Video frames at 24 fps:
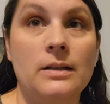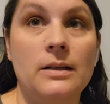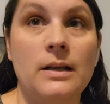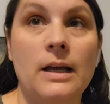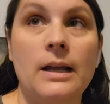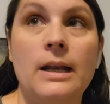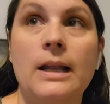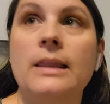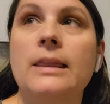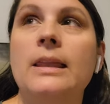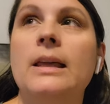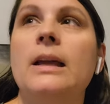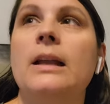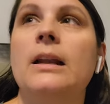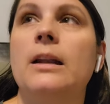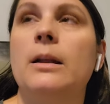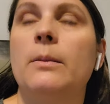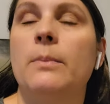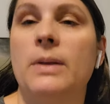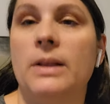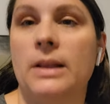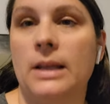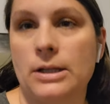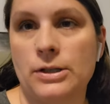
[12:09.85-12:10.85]
And I think it ended
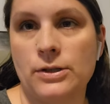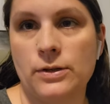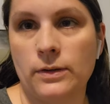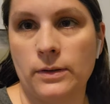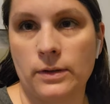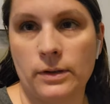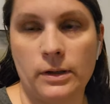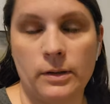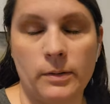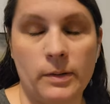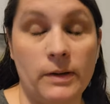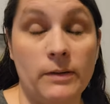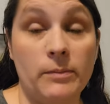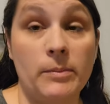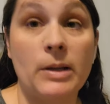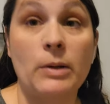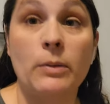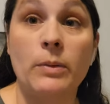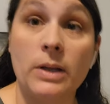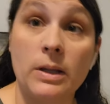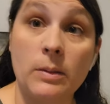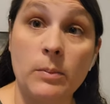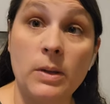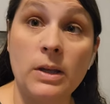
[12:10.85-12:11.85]
up being like two thirty, right? I'm
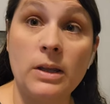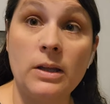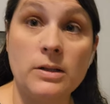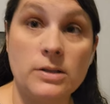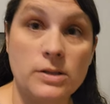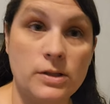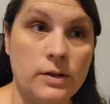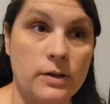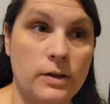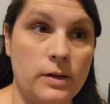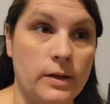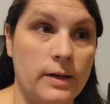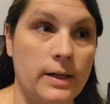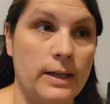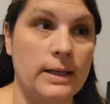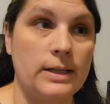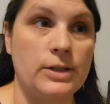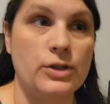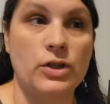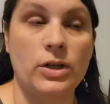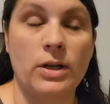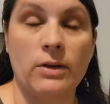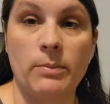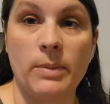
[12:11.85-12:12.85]
like, we can be there at two thirty
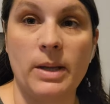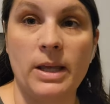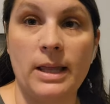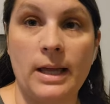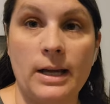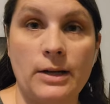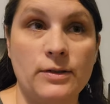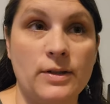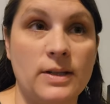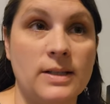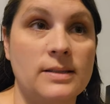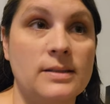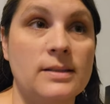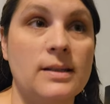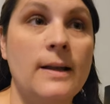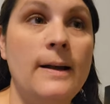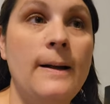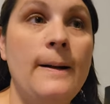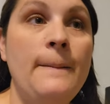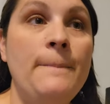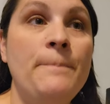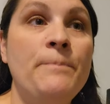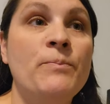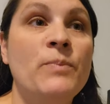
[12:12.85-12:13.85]
because she gave me an address.
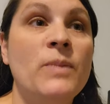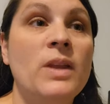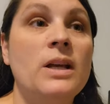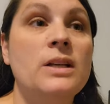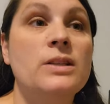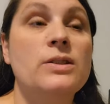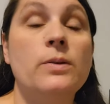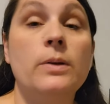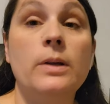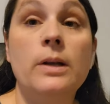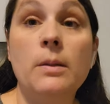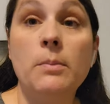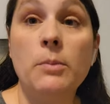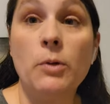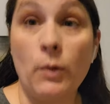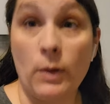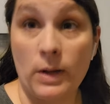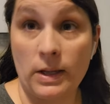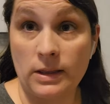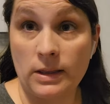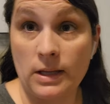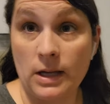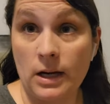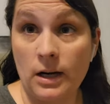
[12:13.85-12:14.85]
So we end up
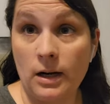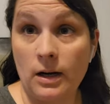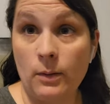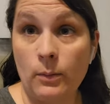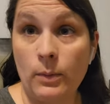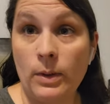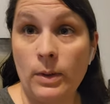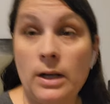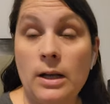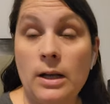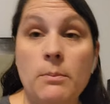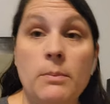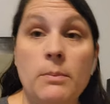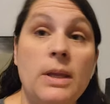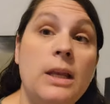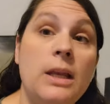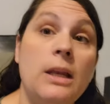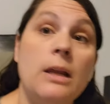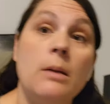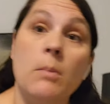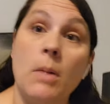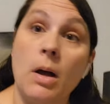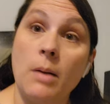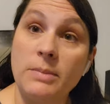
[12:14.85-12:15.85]
going there. We end up
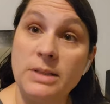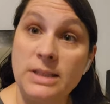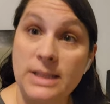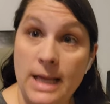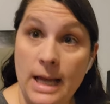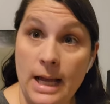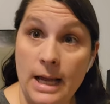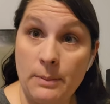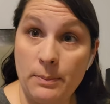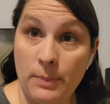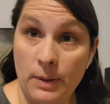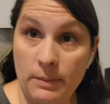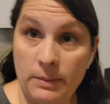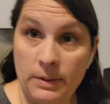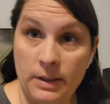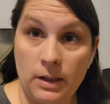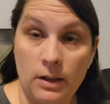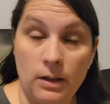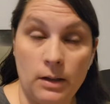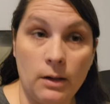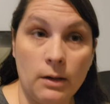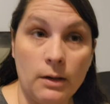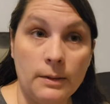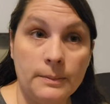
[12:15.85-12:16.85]
meeting mom and dad, puppy
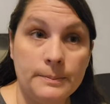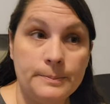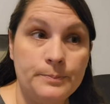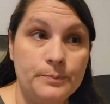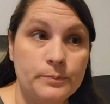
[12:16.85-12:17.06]
dog.